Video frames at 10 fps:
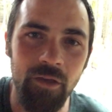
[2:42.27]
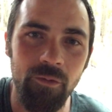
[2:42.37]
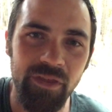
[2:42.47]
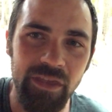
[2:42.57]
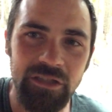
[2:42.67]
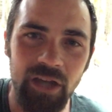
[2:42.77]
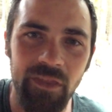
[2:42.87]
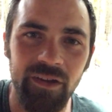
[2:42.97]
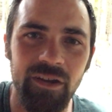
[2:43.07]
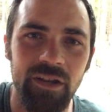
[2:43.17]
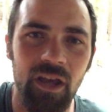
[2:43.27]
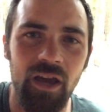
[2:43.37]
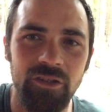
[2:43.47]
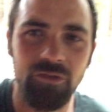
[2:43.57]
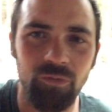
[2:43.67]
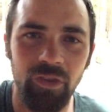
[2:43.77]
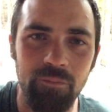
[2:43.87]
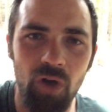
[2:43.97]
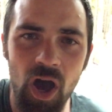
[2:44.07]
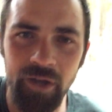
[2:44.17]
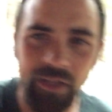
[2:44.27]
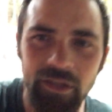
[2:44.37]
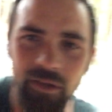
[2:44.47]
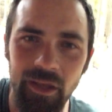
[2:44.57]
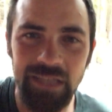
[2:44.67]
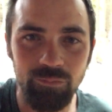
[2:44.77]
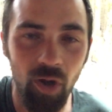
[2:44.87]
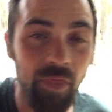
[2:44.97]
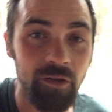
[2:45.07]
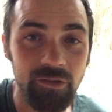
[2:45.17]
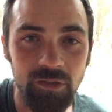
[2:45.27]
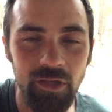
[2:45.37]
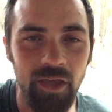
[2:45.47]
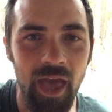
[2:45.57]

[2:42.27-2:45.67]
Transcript: with each other, and just really bonded as brothers.